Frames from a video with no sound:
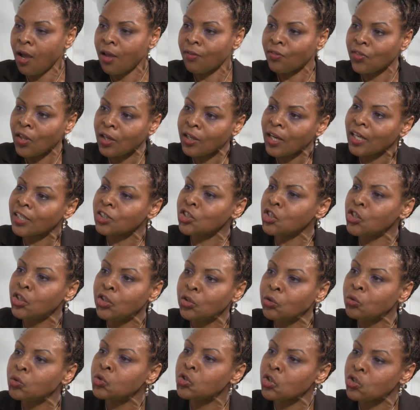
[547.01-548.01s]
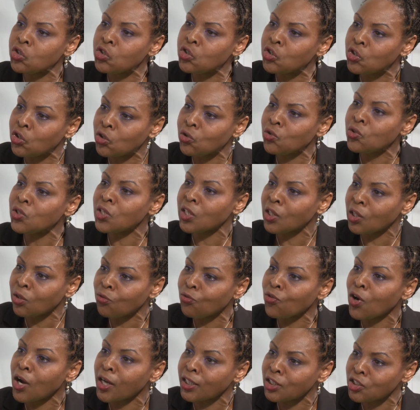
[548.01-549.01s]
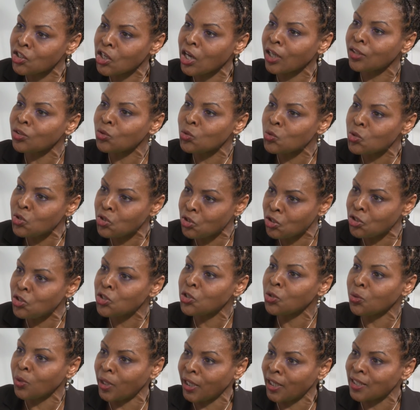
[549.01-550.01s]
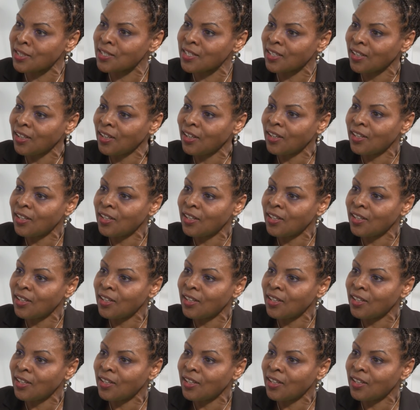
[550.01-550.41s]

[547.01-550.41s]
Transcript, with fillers: then actually you're just choosing the right channels to do it.